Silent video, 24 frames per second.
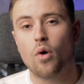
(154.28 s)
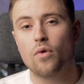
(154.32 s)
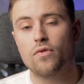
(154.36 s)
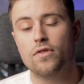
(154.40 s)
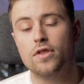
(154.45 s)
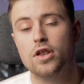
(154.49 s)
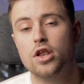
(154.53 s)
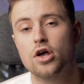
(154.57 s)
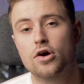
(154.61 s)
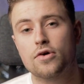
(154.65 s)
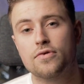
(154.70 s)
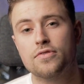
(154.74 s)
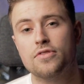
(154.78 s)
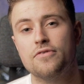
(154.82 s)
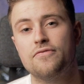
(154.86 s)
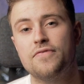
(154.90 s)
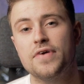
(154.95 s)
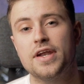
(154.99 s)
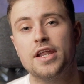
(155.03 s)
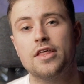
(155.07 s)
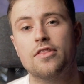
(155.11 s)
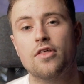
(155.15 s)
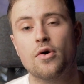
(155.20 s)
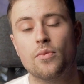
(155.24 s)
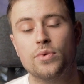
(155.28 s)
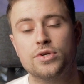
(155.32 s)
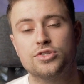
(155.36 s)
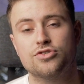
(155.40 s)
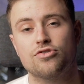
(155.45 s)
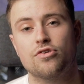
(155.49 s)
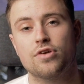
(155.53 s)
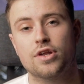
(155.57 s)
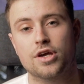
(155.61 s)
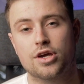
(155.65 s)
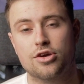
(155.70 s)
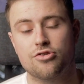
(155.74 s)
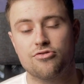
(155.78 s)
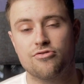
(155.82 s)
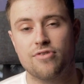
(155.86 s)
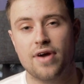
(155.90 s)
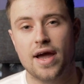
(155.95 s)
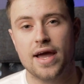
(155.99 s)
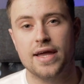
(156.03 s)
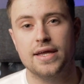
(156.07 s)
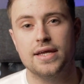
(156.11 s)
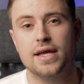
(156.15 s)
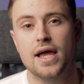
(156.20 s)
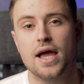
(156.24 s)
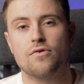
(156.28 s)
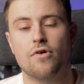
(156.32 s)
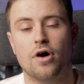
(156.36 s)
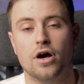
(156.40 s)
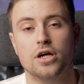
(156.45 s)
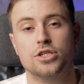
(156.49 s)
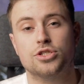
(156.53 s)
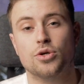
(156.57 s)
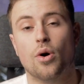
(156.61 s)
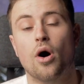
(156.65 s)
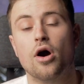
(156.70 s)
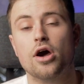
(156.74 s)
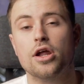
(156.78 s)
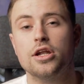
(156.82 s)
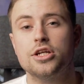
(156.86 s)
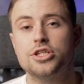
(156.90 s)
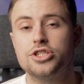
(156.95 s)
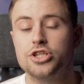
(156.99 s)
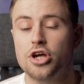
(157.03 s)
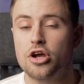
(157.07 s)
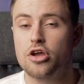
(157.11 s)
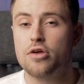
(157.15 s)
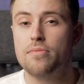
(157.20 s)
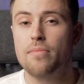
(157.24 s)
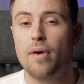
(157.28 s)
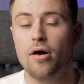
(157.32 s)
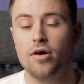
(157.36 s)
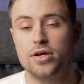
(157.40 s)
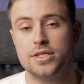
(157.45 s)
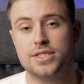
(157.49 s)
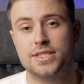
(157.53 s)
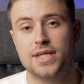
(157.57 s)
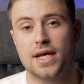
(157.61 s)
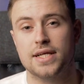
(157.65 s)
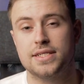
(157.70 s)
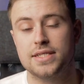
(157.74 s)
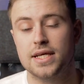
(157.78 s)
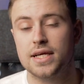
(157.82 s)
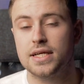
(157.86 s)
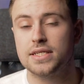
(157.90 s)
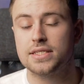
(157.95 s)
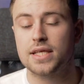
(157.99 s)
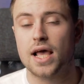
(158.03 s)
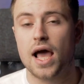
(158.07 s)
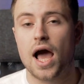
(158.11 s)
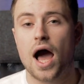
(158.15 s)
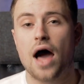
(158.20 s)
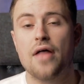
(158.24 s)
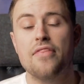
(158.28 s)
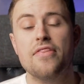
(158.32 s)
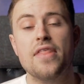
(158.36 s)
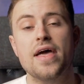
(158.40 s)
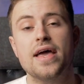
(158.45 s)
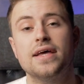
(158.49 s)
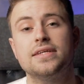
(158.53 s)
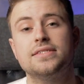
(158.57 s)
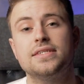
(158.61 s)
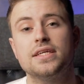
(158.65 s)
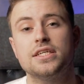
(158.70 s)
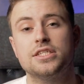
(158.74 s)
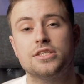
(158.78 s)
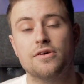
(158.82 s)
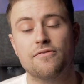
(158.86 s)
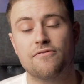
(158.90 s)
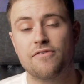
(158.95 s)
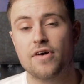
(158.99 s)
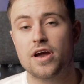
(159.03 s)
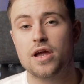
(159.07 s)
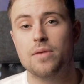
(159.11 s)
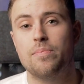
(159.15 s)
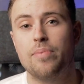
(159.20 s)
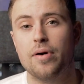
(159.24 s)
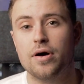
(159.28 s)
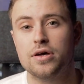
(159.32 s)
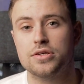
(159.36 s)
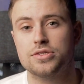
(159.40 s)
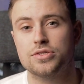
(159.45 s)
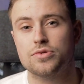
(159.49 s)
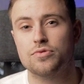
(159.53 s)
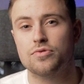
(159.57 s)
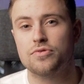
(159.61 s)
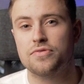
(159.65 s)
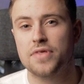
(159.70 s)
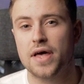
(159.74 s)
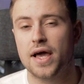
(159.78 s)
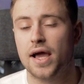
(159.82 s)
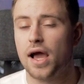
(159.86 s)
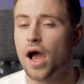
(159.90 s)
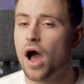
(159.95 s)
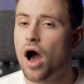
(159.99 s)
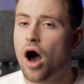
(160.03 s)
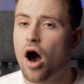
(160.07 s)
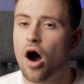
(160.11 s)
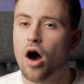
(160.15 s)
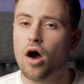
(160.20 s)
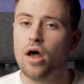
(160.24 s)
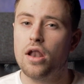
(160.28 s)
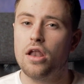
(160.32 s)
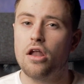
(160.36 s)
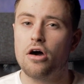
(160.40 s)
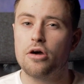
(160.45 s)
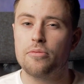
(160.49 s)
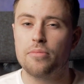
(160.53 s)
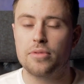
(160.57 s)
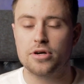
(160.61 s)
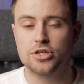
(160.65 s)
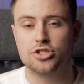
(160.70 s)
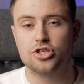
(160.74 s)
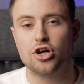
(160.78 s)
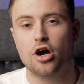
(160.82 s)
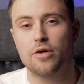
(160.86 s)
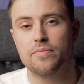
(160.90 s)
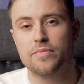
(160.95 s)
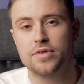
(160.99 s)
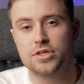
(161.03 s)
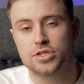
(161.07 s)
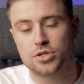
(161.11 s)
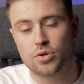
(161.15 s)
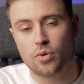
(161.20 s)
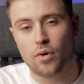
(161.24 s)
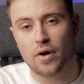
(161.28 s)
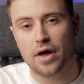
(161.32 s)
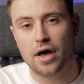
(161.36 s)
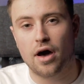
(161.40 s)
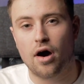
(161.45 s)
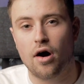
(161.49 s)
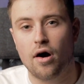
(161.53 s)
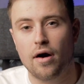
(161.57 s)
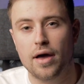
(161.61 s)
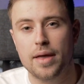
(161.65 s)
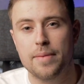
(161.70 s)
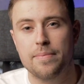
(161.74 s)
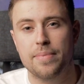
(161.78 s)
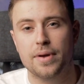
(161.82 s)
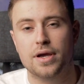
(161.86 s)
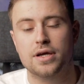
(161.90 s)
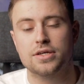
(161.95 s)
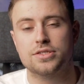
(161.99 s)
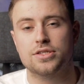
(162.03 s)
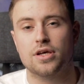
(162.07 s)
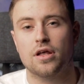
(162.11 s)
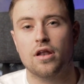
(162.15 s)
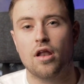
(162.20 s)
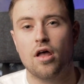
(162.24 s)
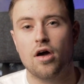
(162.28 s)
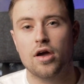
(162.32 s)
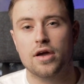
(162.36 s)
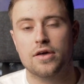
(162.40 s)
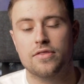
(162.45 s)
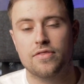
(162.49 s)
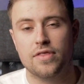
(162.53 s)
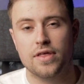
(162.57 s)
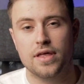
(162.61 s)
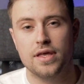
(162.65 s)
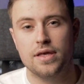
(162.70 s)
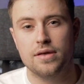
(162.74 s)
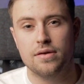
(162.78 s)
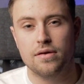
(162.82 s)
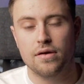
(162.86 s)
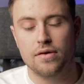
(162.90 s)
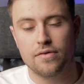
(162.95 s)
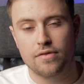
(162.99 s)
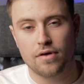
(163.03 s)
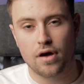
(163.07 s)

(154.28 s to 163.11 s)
or the look of the video that we're trying to create. Right, so I'm going to show you my settings, and this is a very personal thing. I like my sharpness quite high because I like the